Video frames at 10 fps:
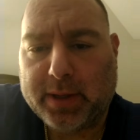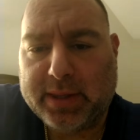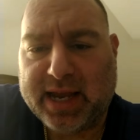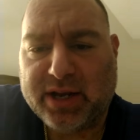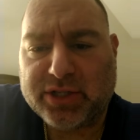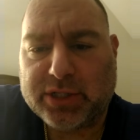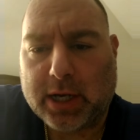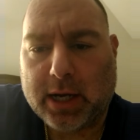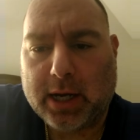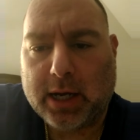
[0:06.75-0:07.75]
there's
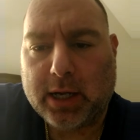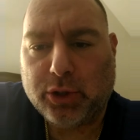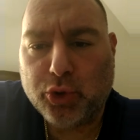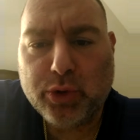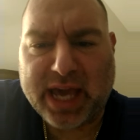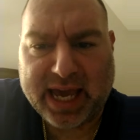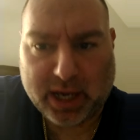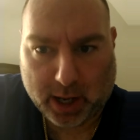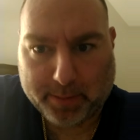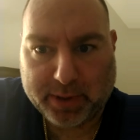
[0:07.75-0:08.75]

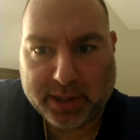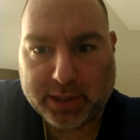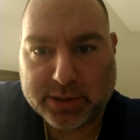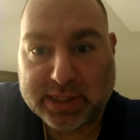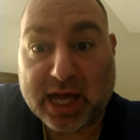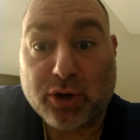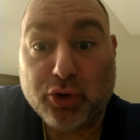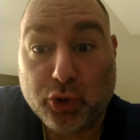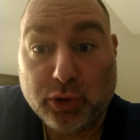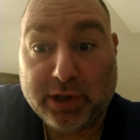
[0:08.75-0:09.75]
UK companies that are
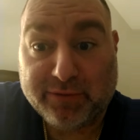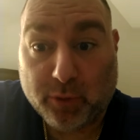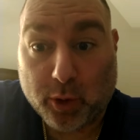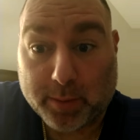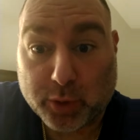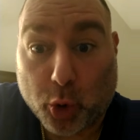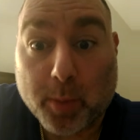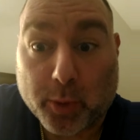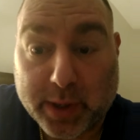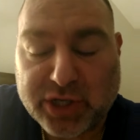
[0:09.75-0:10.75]
newly formed
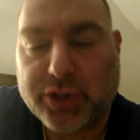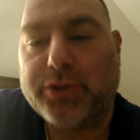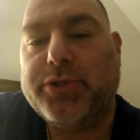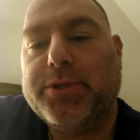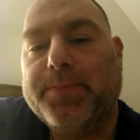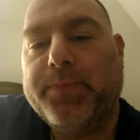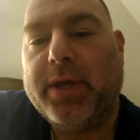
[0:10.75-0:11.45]
corporations